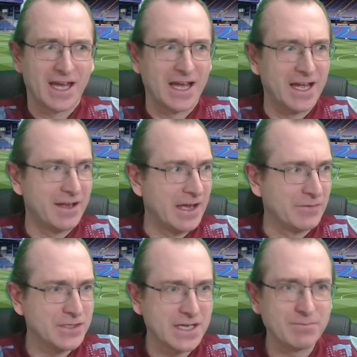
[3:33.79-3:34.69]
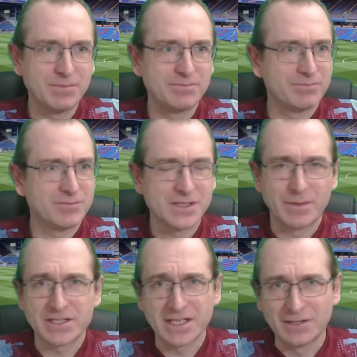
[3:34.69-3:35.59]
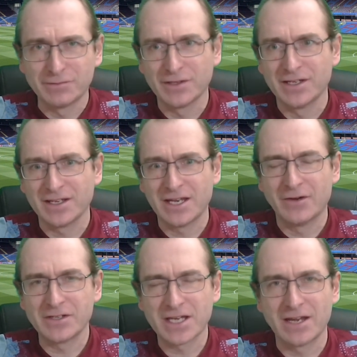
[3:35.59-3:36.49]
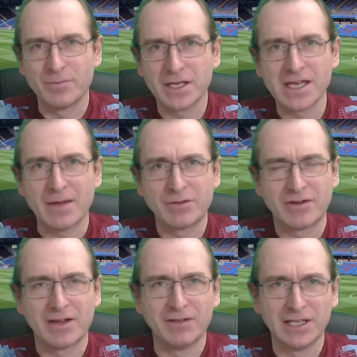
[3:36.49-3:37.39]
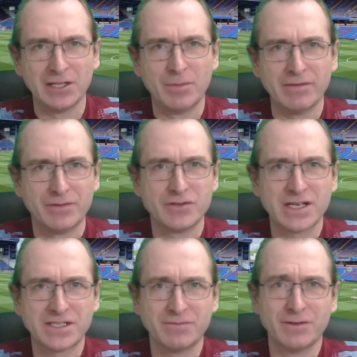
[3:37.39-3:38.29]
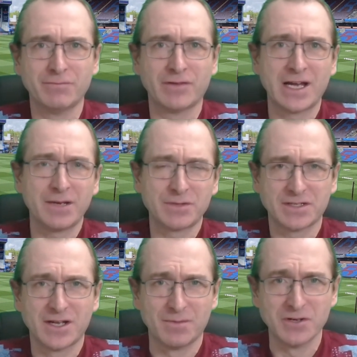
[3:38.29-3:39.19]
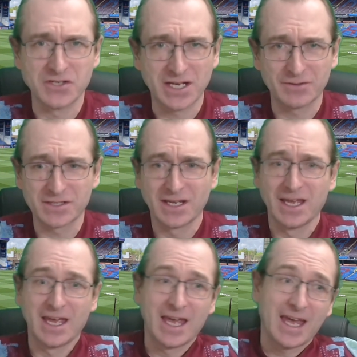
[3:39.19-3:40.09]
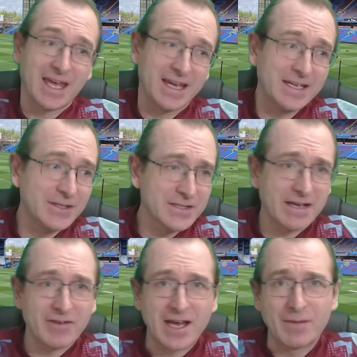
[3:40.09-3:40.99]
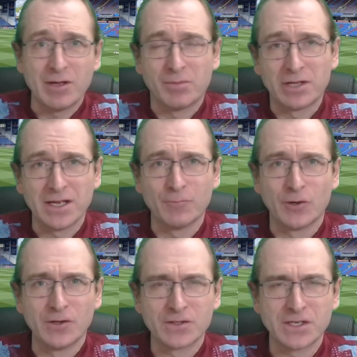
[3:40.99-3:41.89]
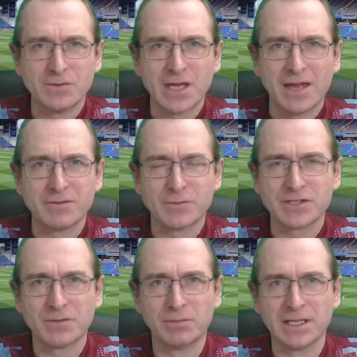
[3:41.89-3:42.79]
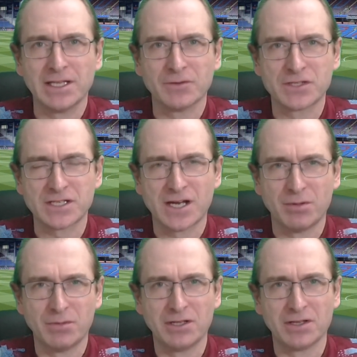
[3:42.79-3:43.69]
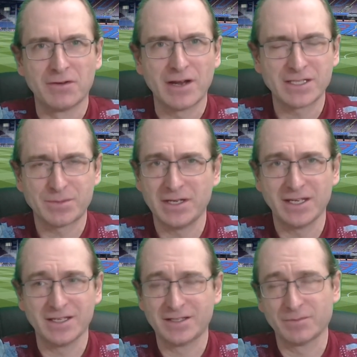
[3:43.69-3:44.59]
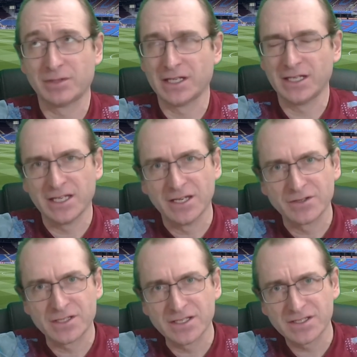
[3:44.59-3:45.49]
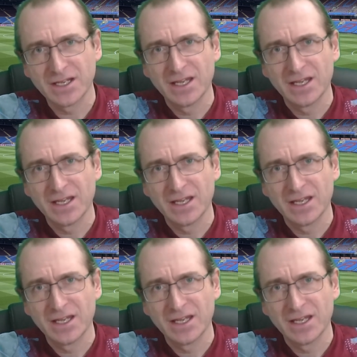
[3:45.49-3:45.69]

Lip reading: I've said to myself that, you know, he's kind of been kept around a little bit for dressing room vibes and not much else. He does have a habit of playing one or two games where he's completely unstoppable and the rest being completely useless.